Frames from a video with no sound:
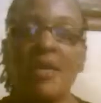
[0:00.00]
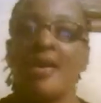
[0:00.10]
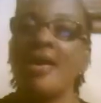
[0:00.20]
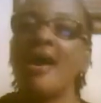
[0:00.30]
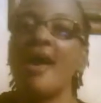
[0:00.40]

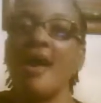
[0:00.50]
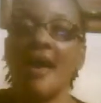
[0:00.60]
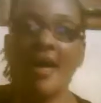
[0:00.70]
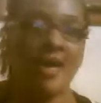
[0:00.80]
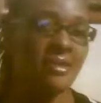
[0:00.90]

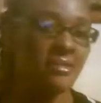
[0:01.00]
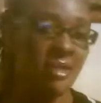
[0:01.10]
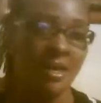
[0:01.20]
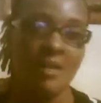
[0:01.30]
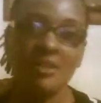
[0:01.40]
And
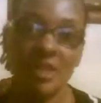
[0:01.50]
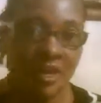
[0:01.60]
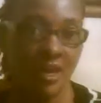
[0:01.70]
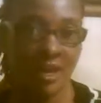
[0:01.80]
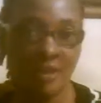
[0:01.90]

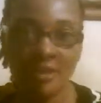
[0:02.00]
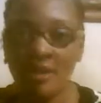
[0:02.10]
then,